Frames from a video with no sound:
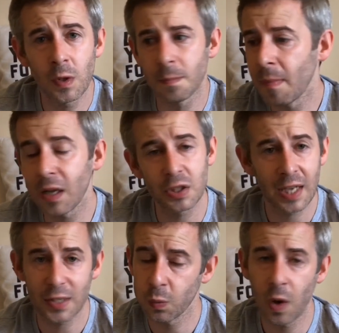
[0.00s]
It's much
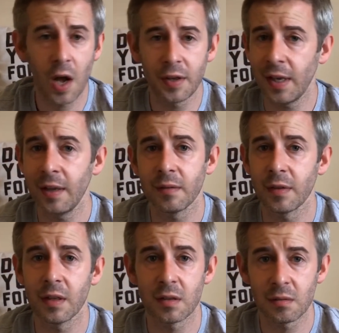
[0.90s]
less wordy
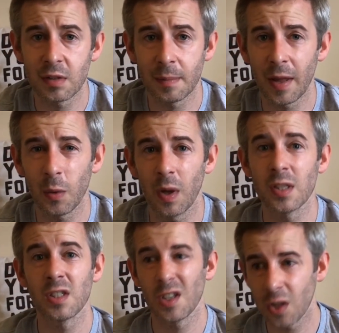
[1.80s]
than some other
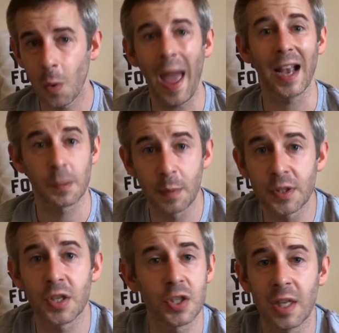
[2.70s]
ones. There's no
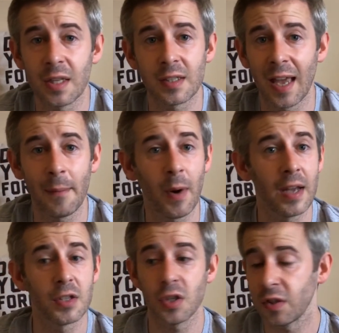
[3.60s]
exposition in the same way.
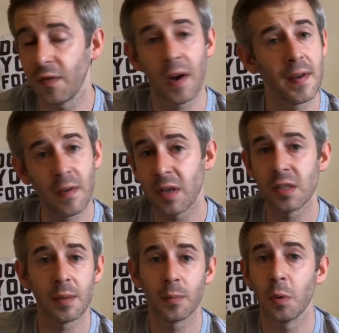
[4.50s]
It's just a very, very
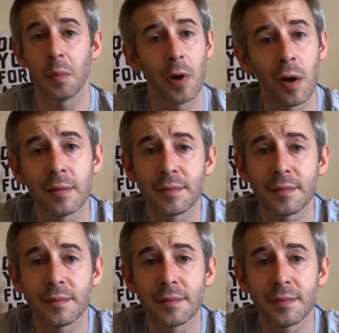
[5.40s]
simple plot.